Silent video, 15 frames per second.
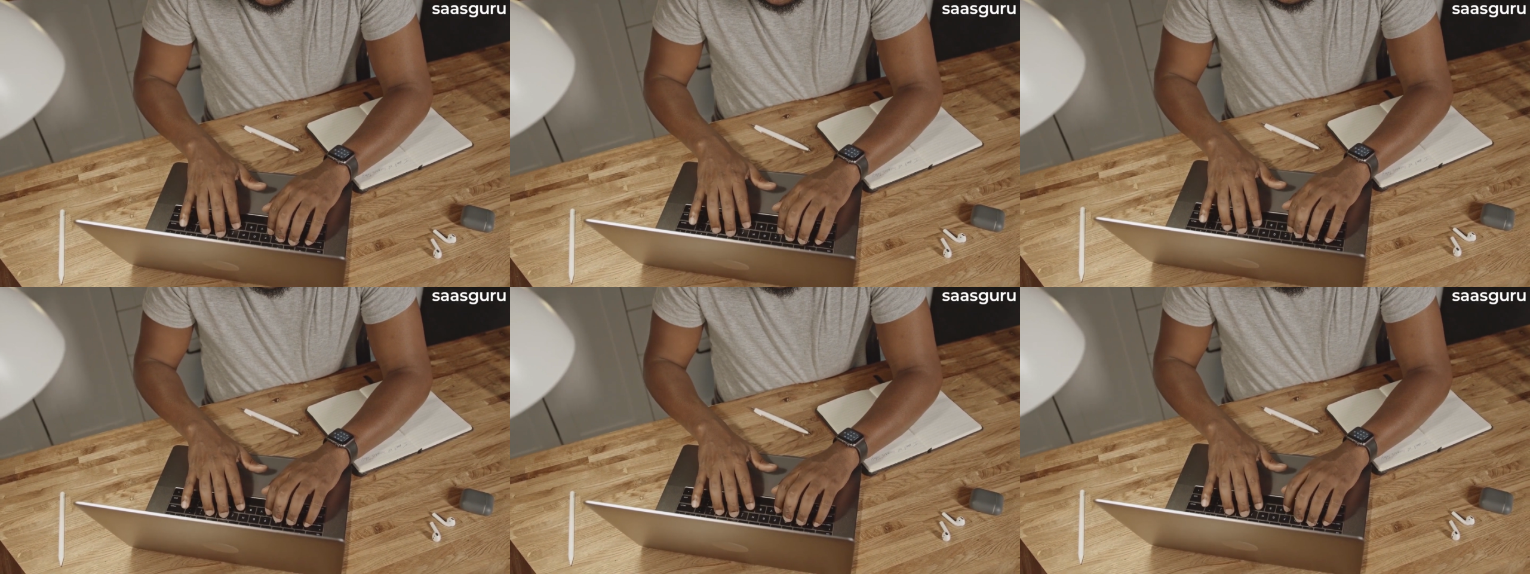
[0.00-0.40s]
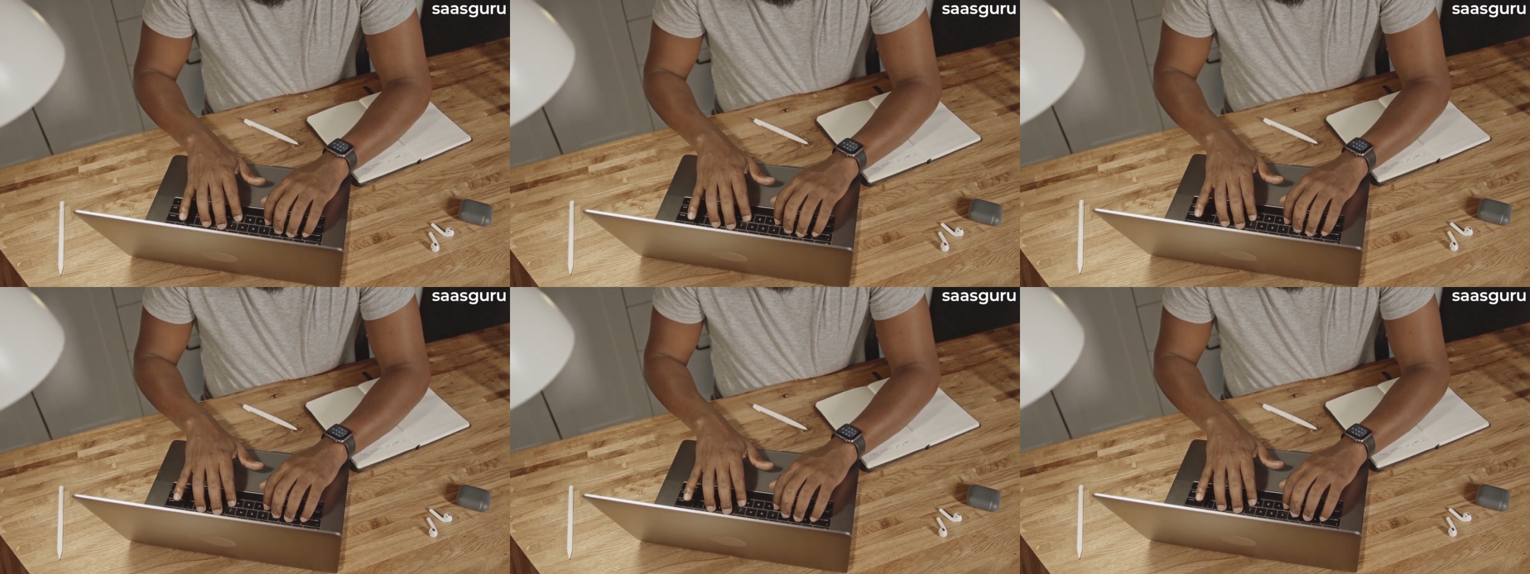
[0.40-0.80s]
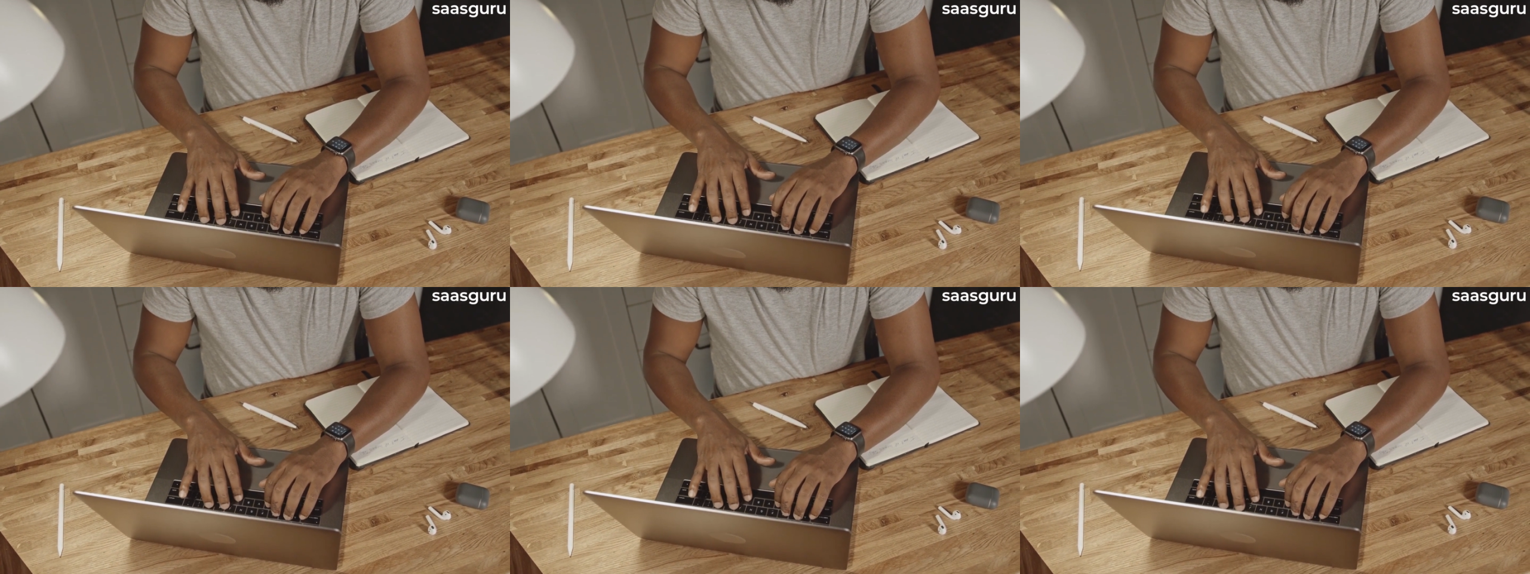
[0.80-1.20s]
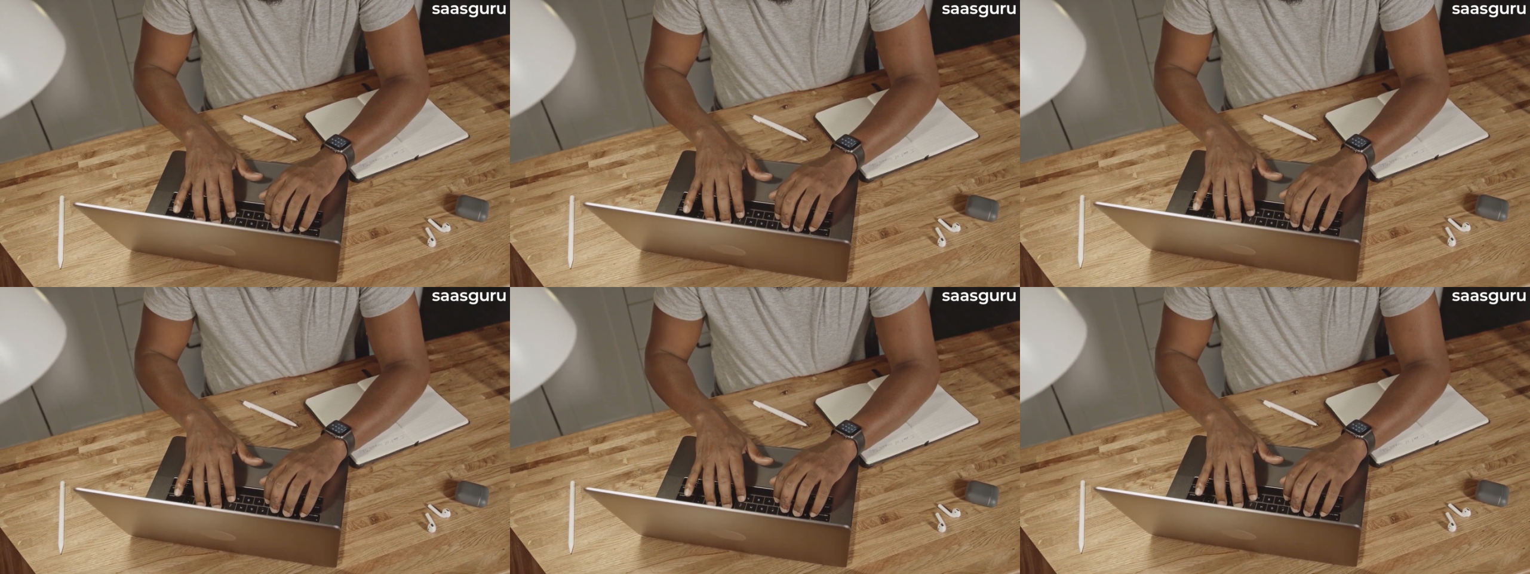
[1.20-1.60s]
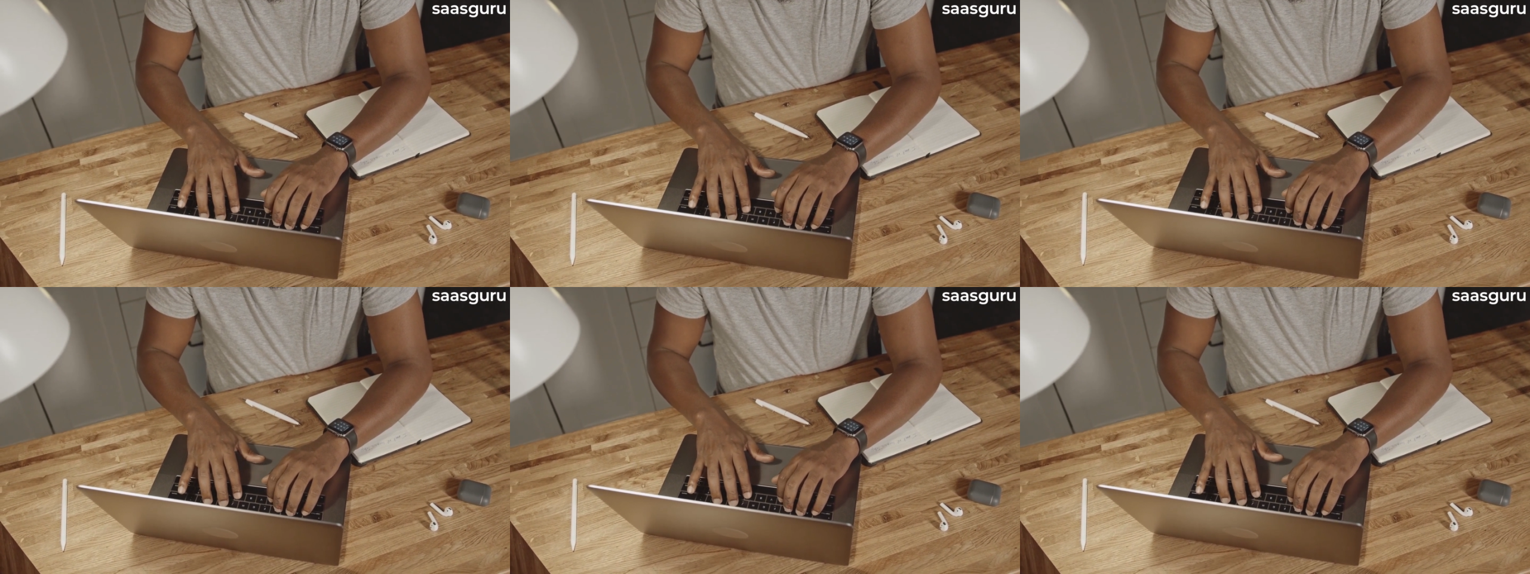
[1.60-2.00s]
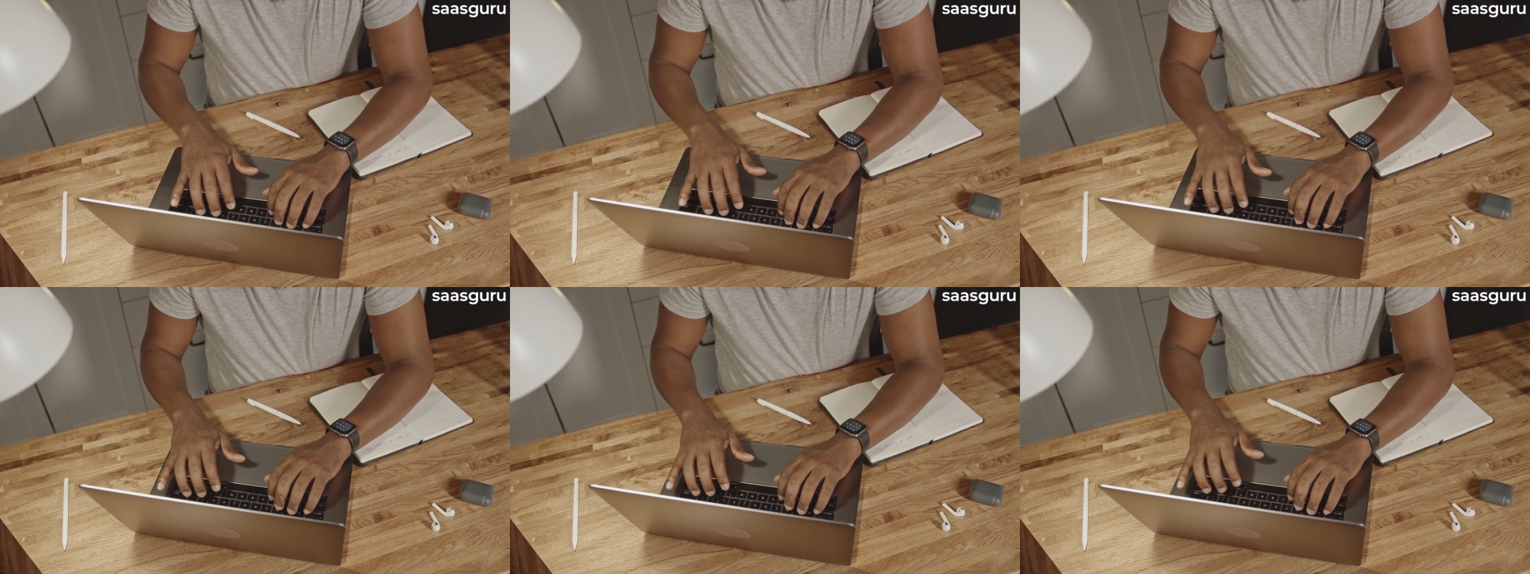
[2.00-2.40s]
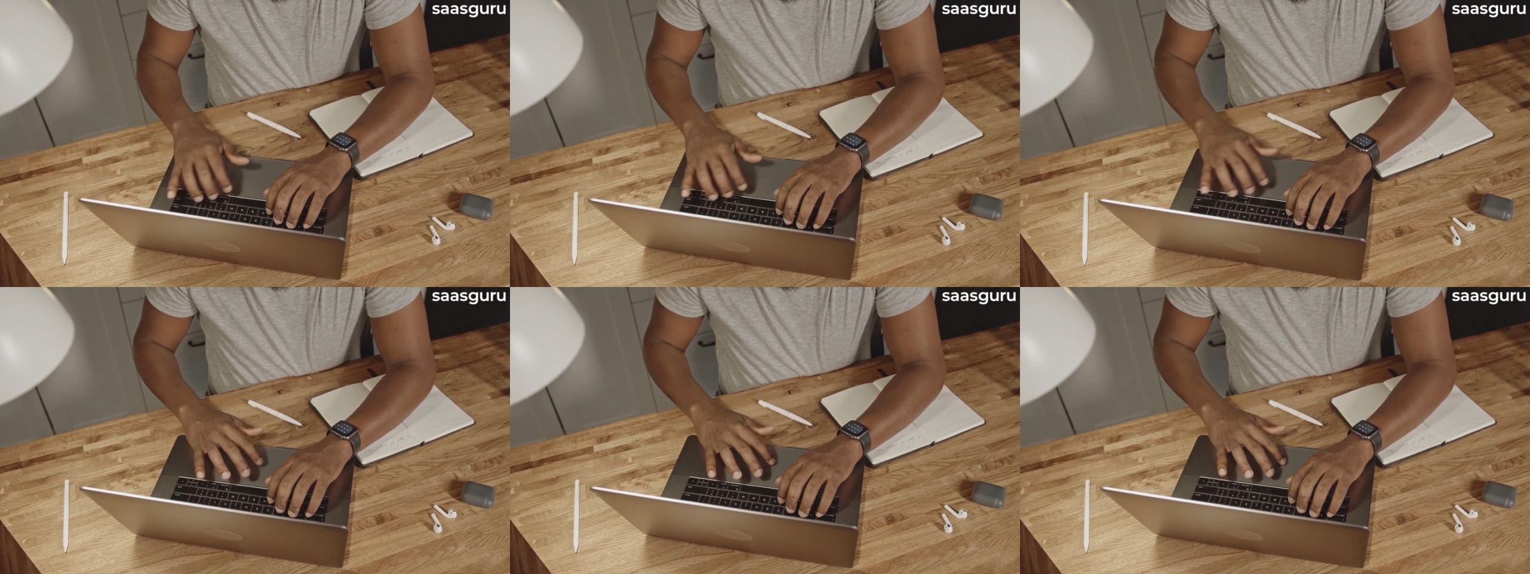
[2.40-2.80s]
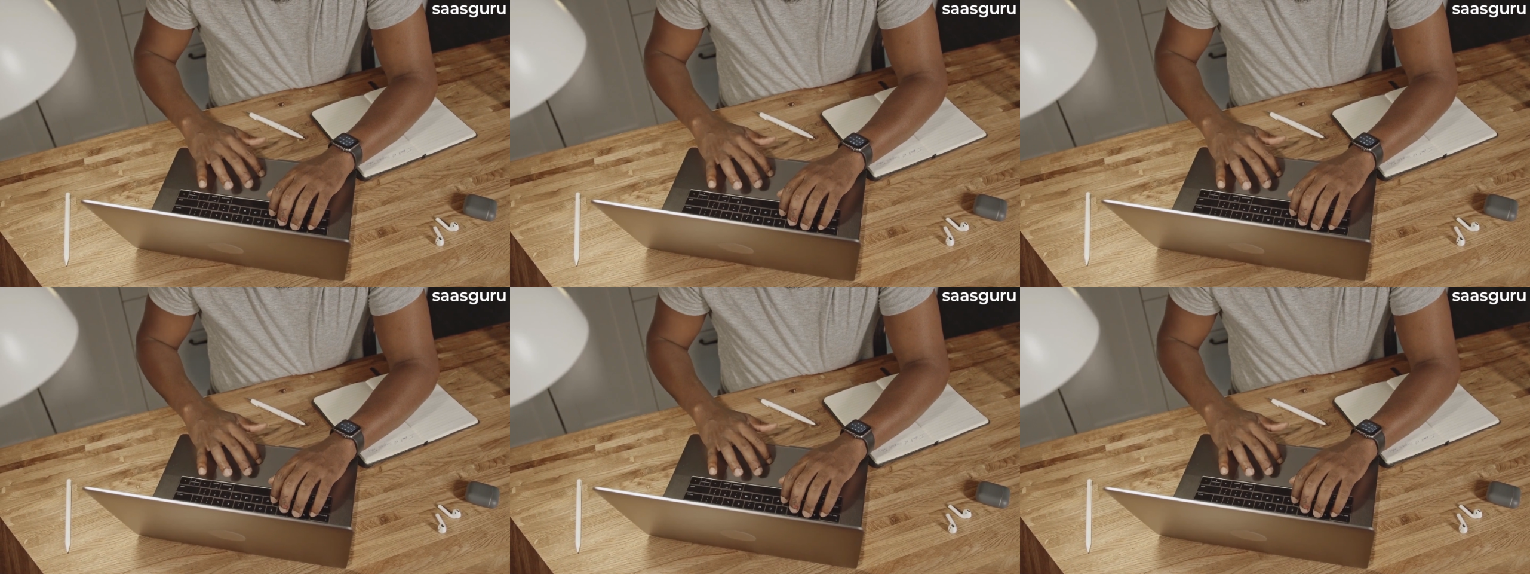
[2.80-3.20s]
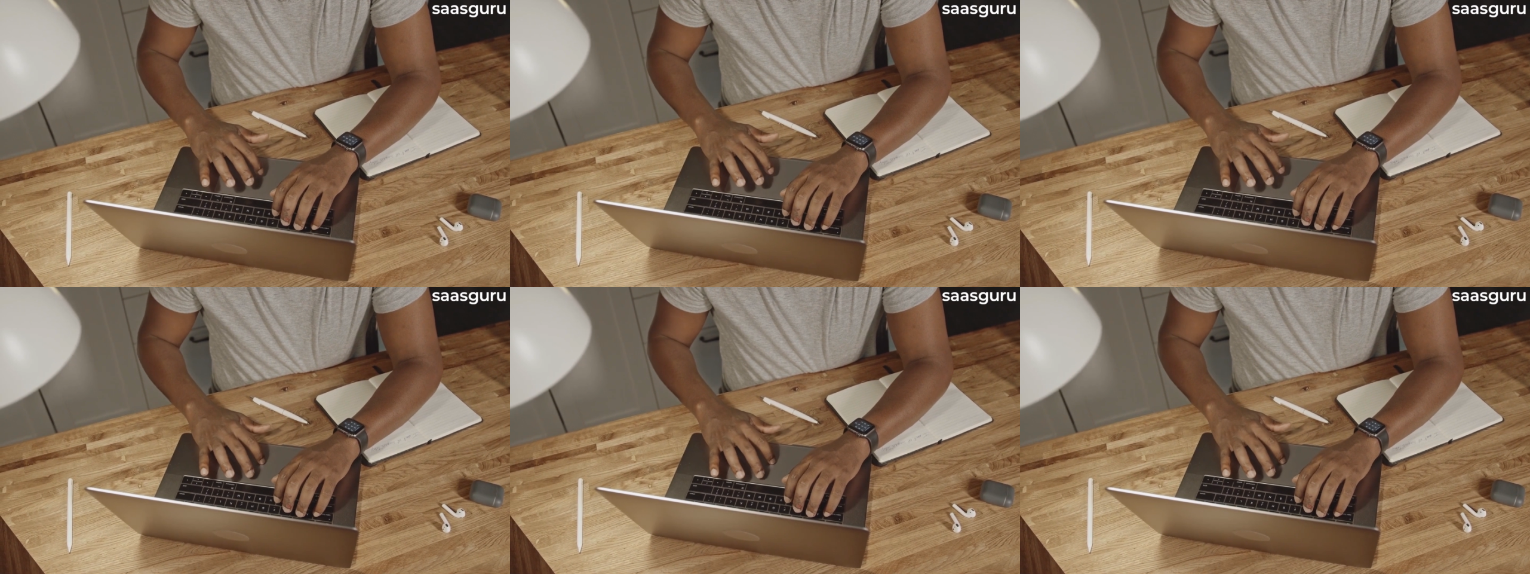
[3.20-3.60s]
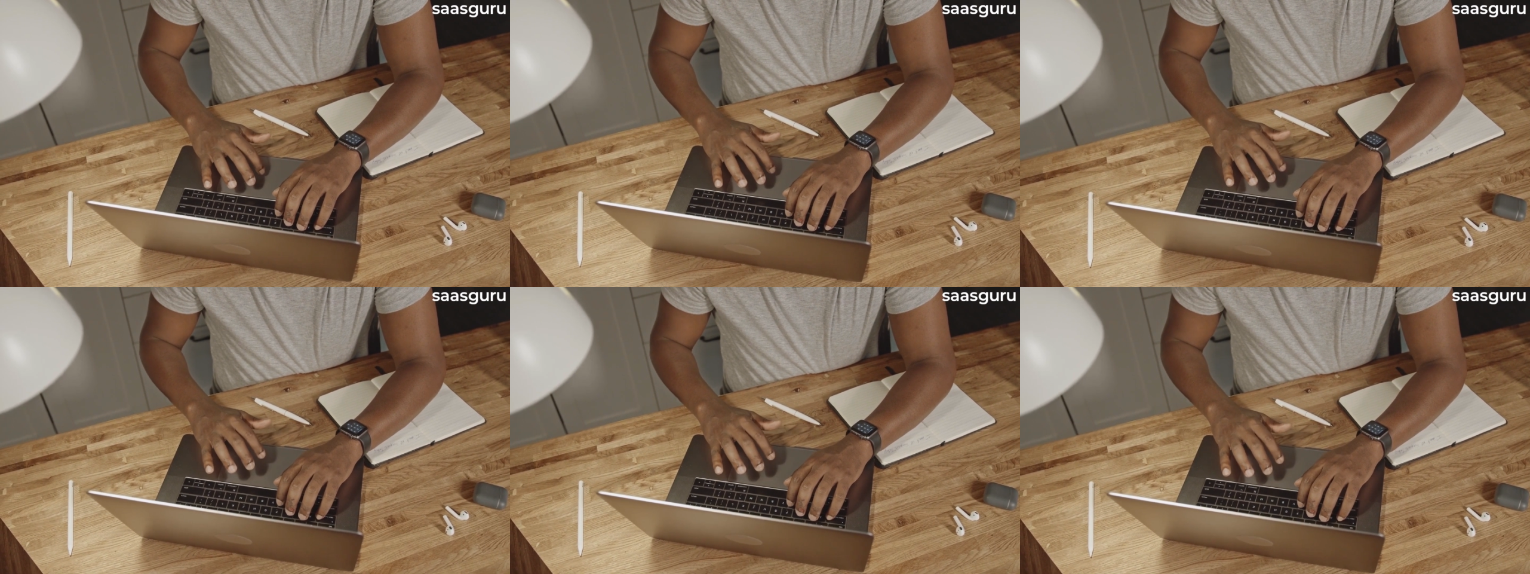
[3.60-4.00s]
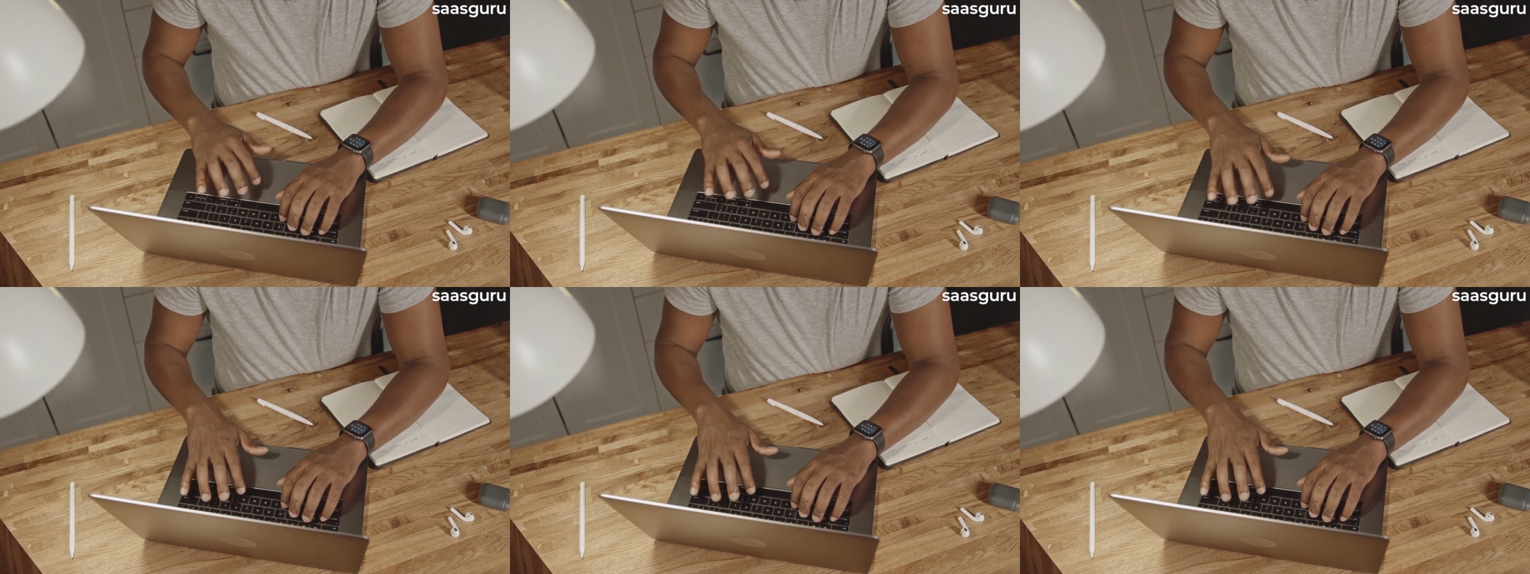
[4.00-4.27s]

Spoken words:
Nobody's mouth can be seen.